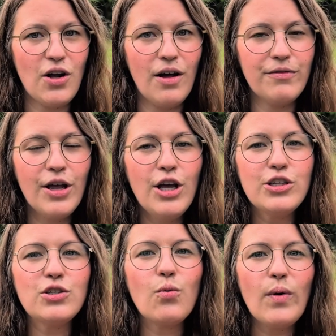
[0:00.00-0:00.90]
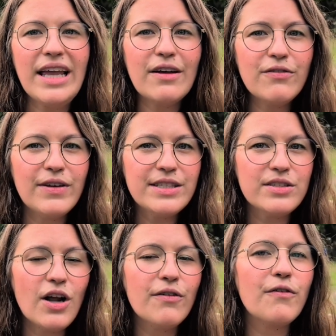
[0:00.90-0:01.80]
off. So we have
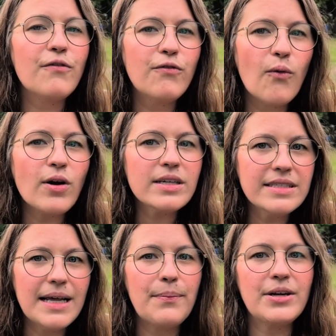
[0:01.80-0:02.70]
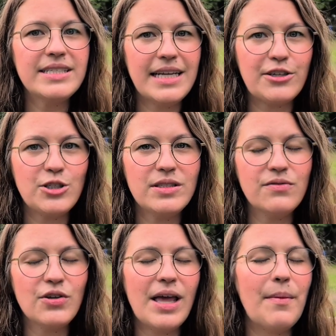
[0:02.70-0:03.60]
fenced off 4 separate sections
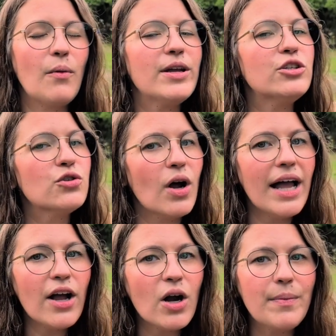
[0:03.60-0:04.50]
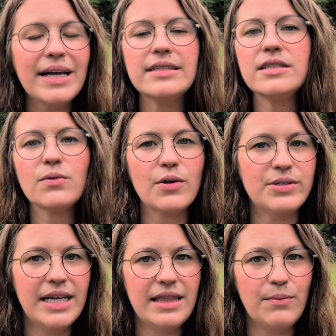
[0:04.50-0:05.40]
for them, and we try our best to
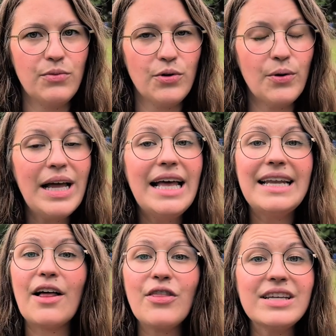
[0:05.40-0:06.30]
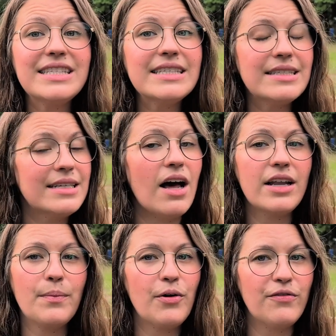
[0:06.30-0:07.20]
rotate them through. Now, this is
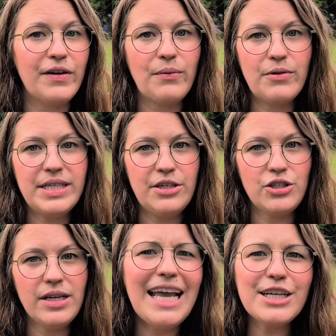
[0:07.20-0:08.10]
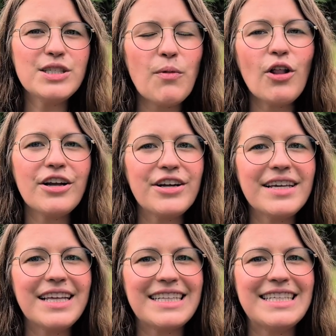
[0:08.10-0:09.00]
not a perfect rotation. In a small
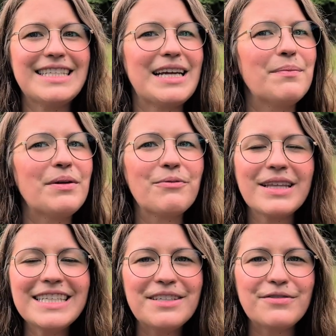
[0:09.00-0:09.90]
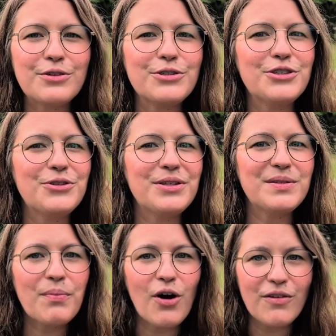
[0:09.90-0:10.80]
area like this, it can be really difficult to do
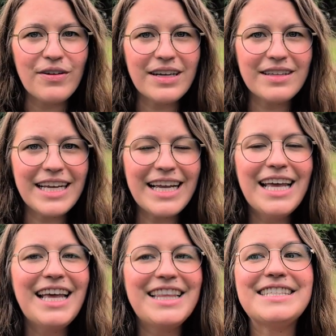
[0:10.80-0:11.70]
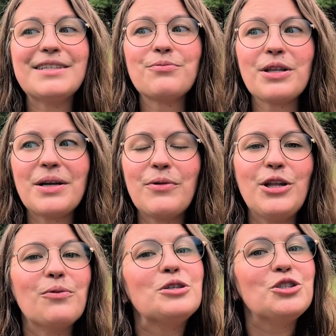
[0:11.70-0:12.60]
this perfectly. This is really when
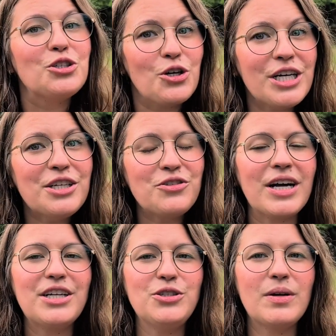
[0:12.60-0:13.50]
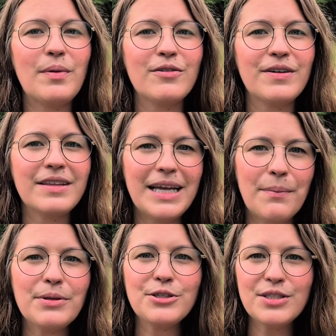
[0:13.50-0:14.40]
you should try to do it perfectly,
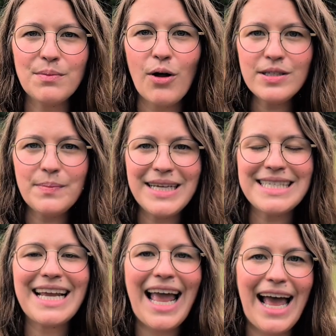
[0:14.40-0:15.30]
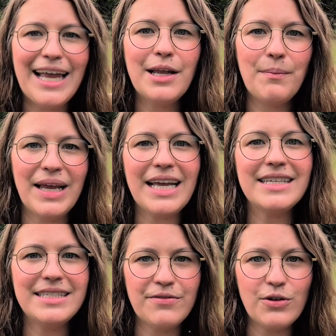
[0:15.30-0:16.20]
but the small space can make
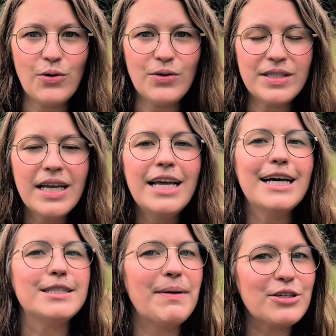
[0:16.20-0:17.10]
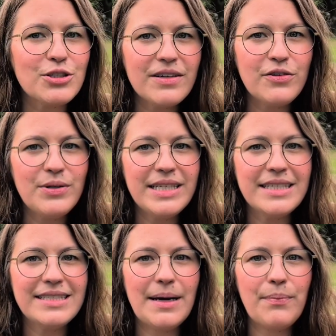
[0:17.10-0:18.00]
it difficult, especially if you need
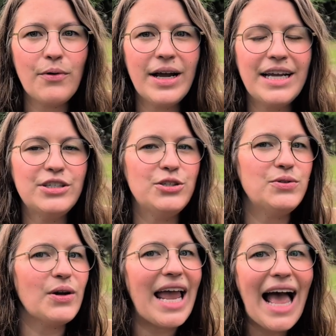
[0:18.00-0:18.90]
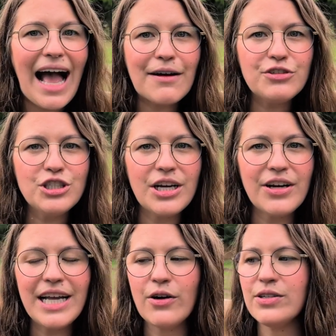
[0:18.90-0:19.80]
to separate due to calf
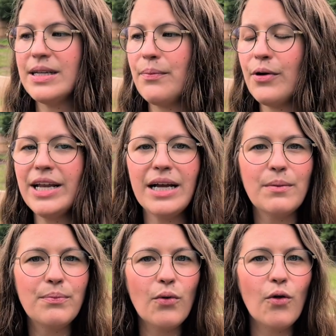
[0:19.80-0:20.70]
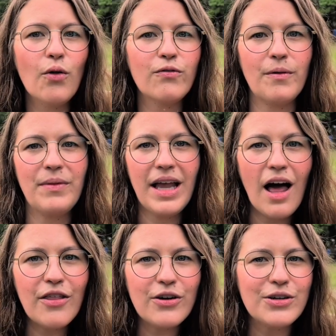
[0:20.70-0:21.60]
sharing or separating a bull from the
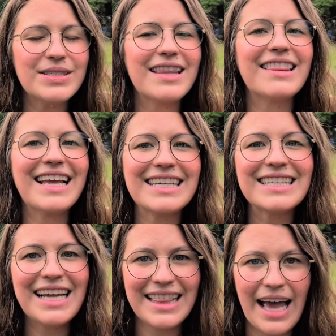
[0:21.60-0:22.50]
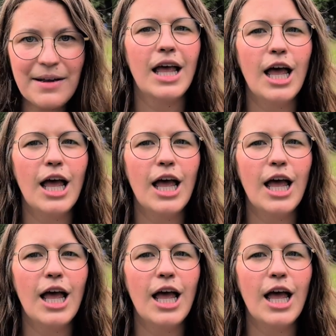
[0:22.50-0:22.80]
others, things like that.